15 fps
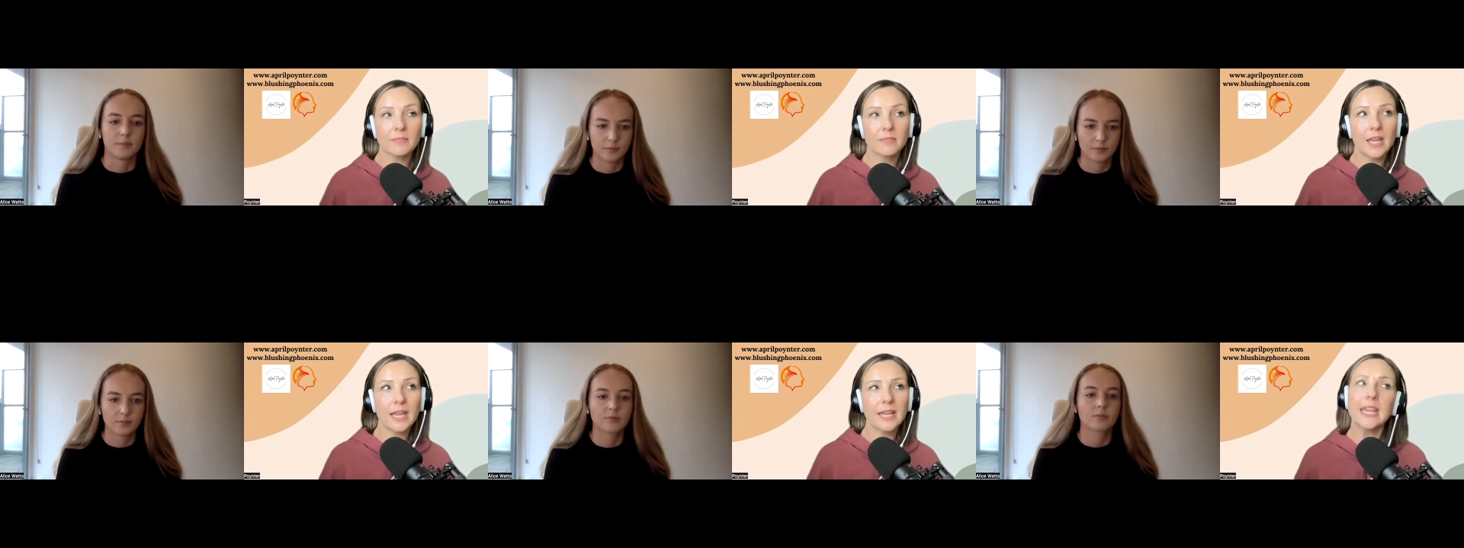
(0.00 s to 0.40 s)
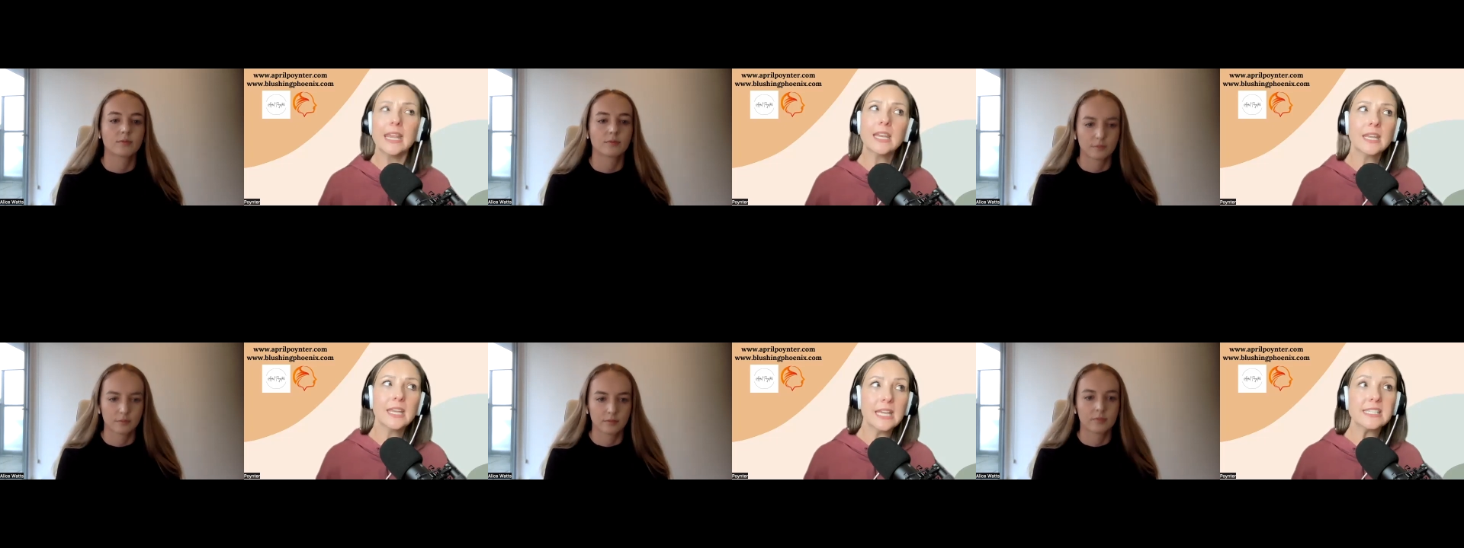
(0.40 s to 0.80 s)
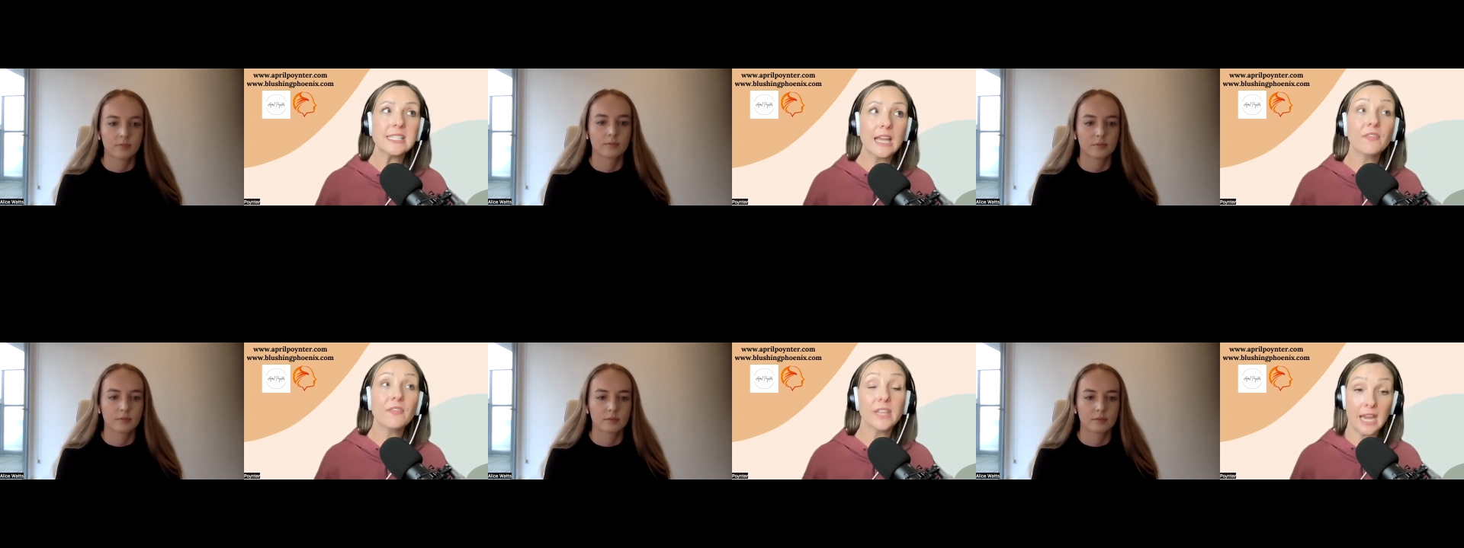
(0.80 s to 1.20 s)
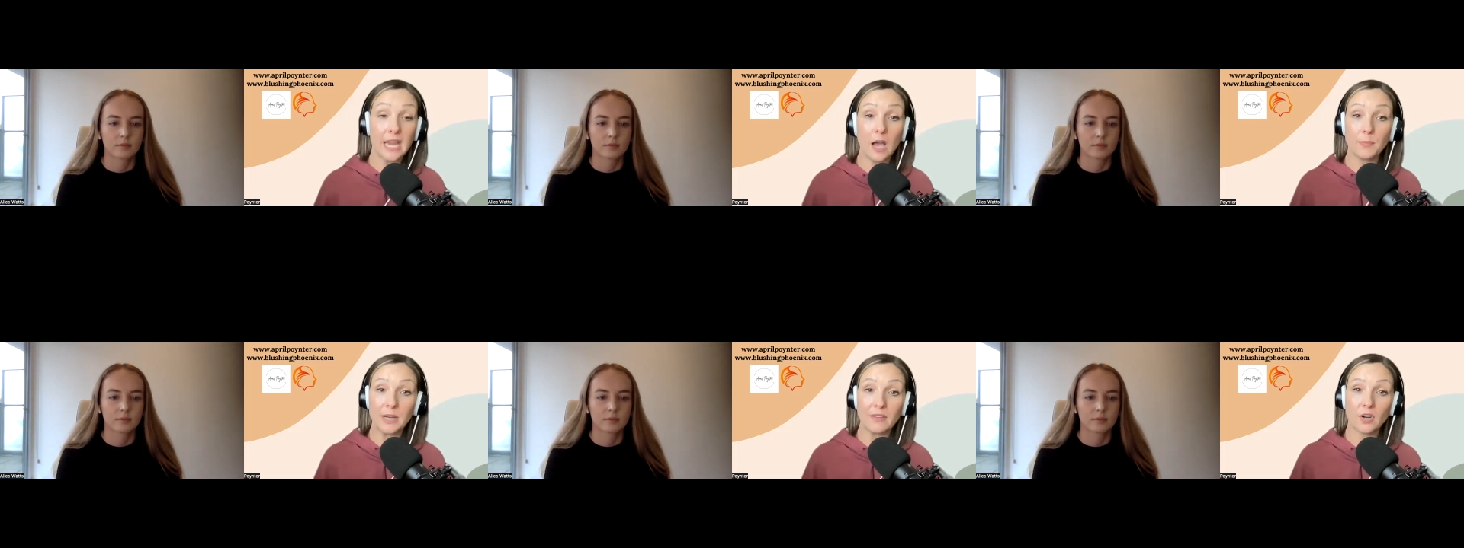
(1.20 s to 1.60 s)
Speaker 1: and it it definitely
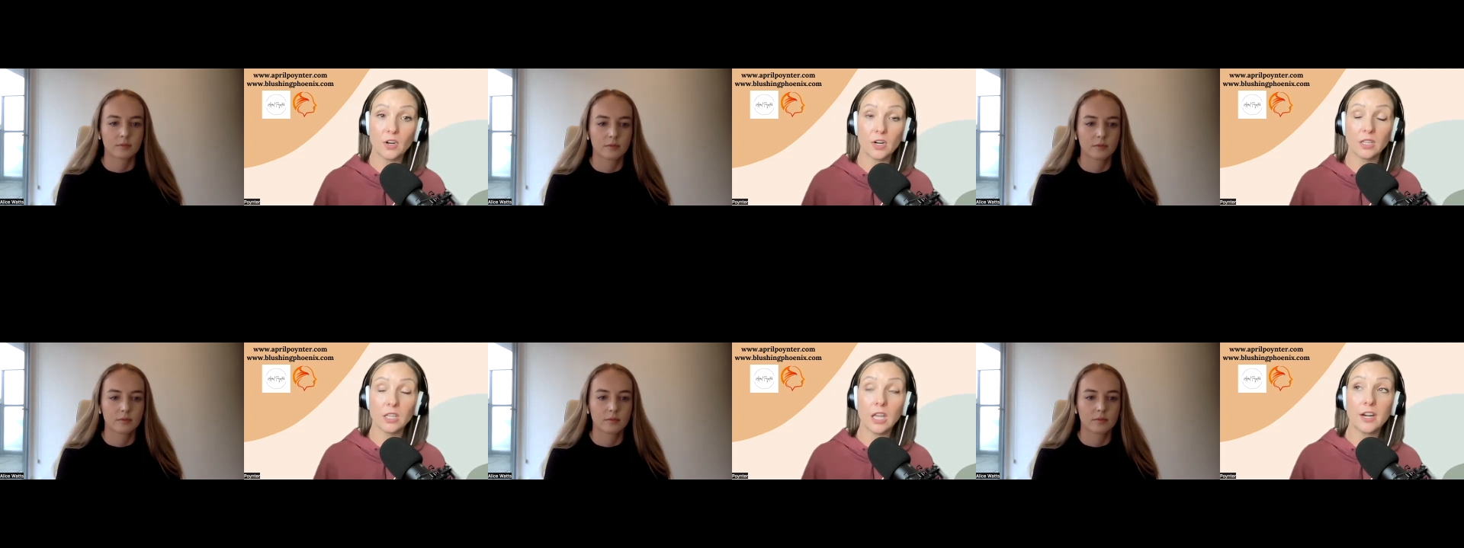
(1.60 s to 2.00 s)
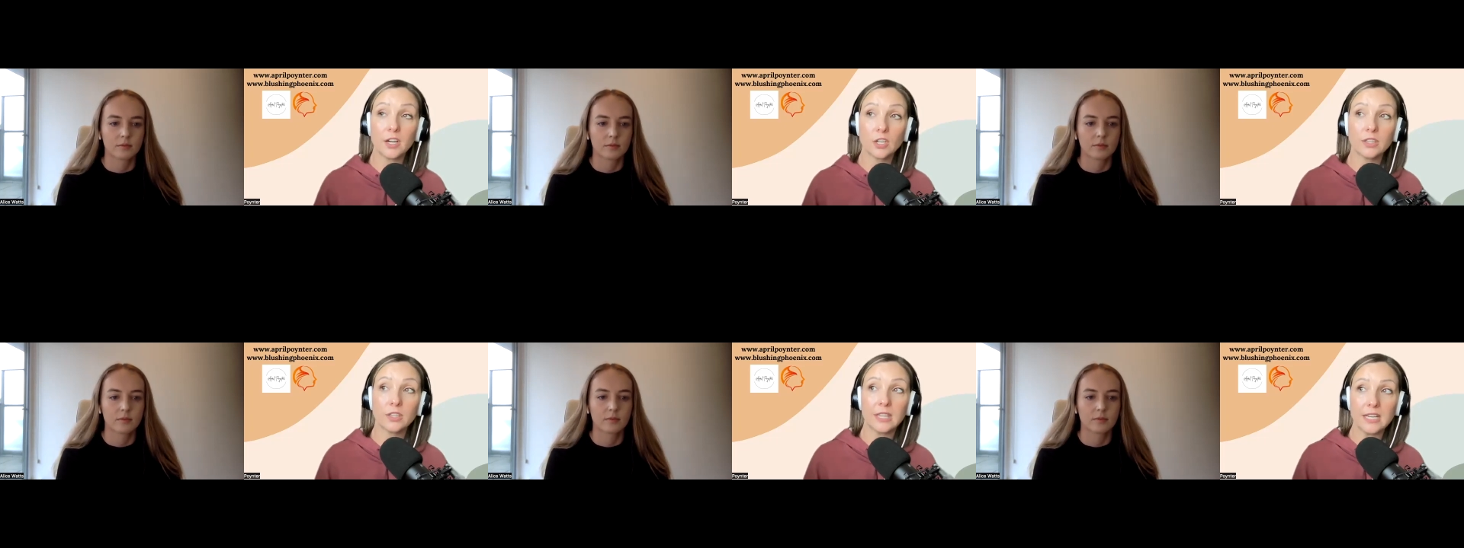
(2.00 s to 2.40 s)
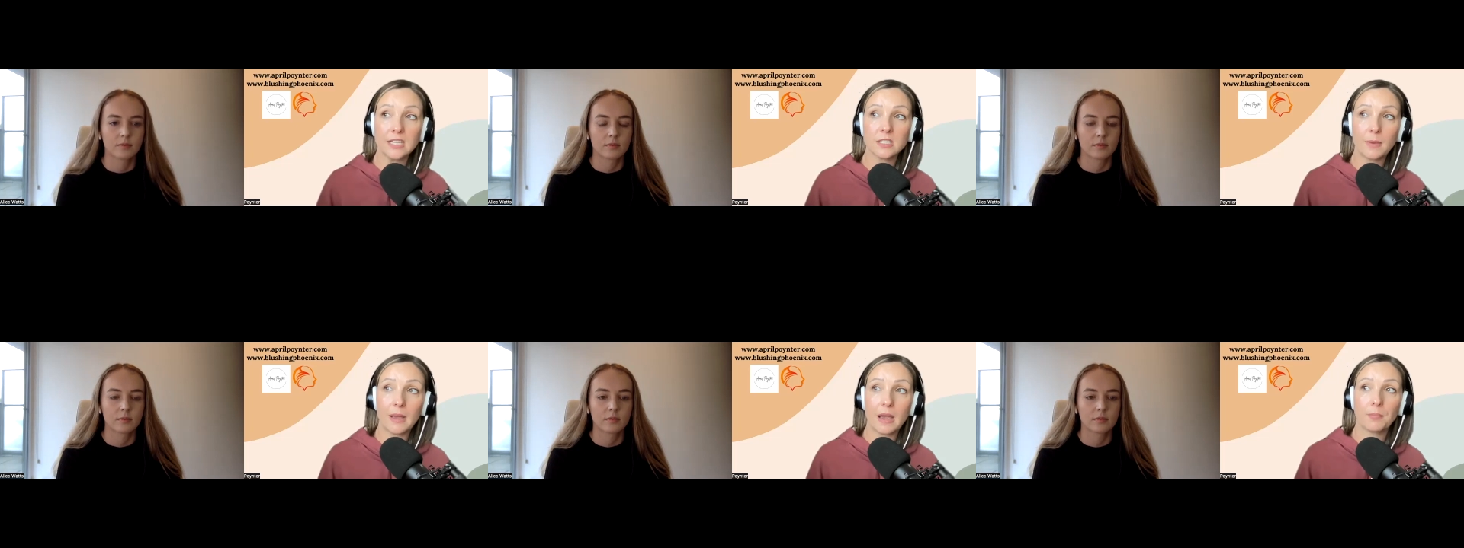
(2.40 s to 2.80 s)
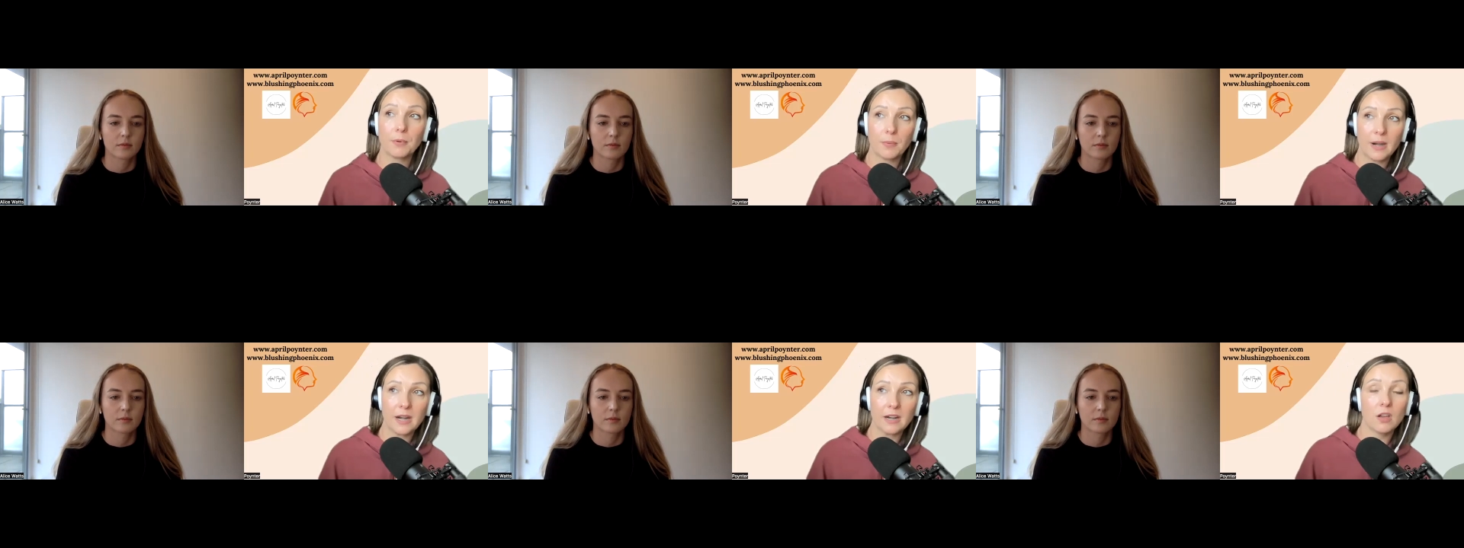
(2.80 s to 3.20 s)
helped. I've heard a lot of good things about
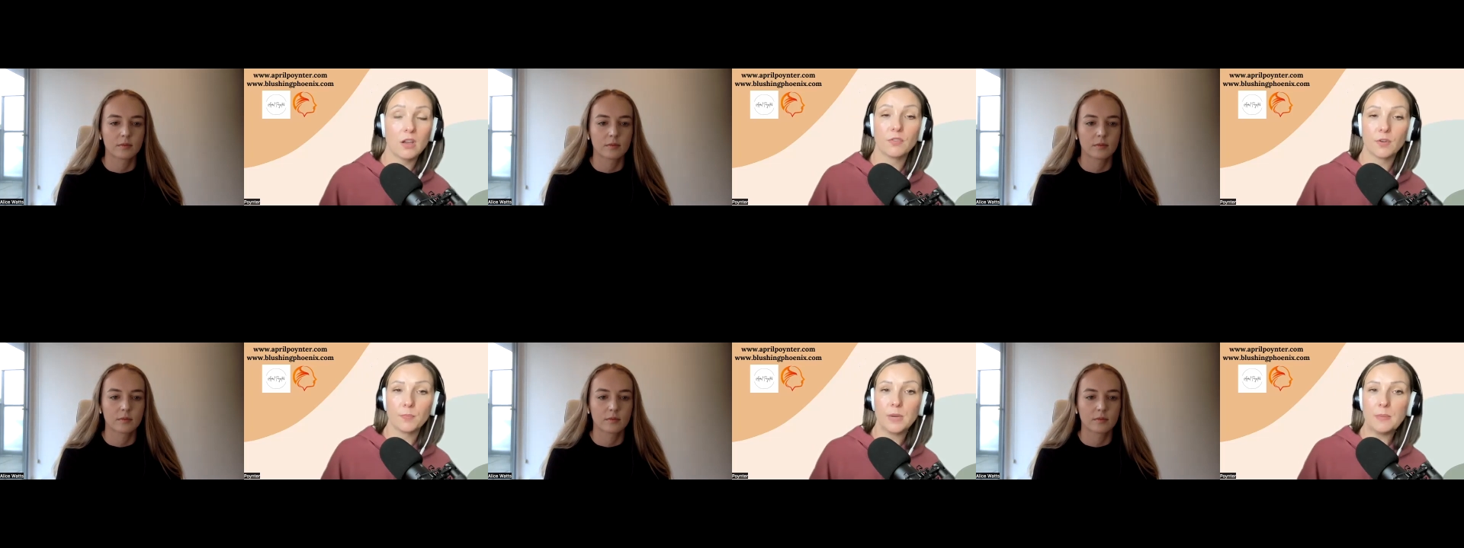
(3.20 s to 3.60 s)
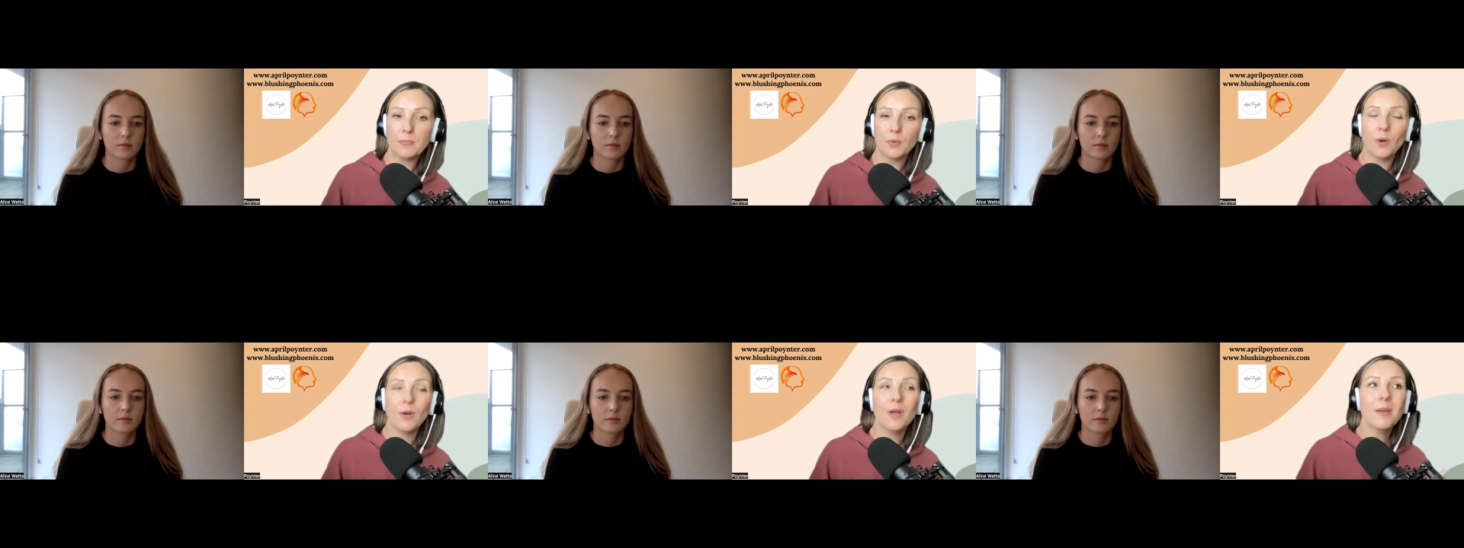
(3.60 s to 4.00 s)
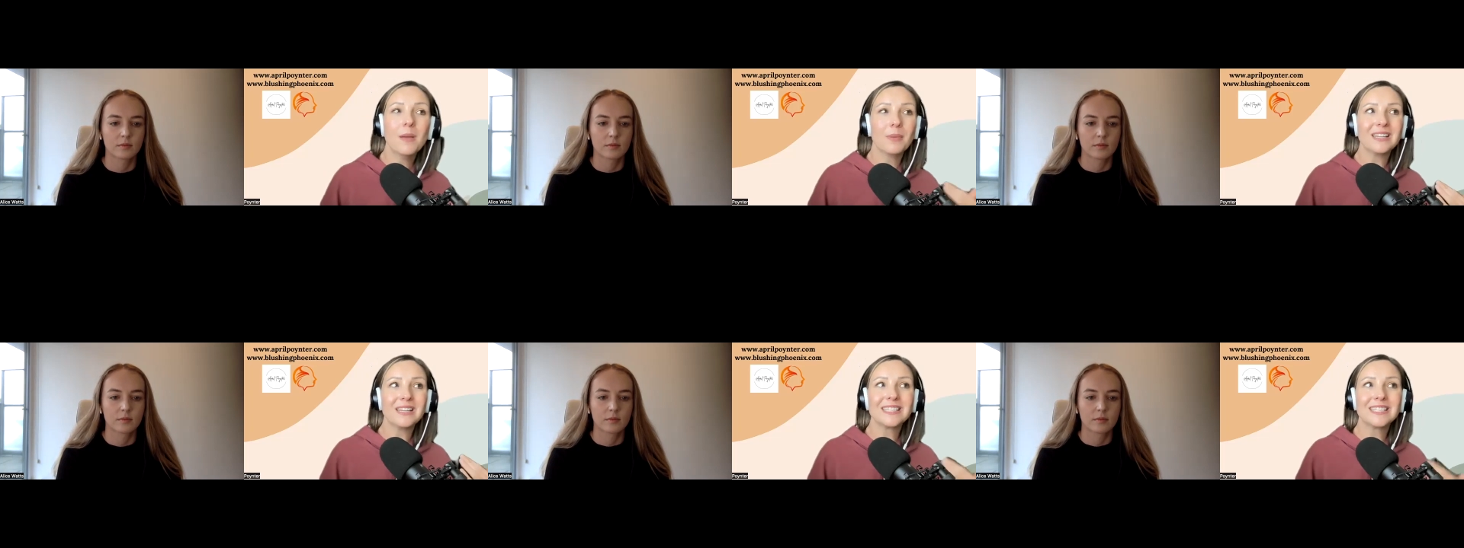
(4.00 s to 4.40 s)
propranolol for people, but it's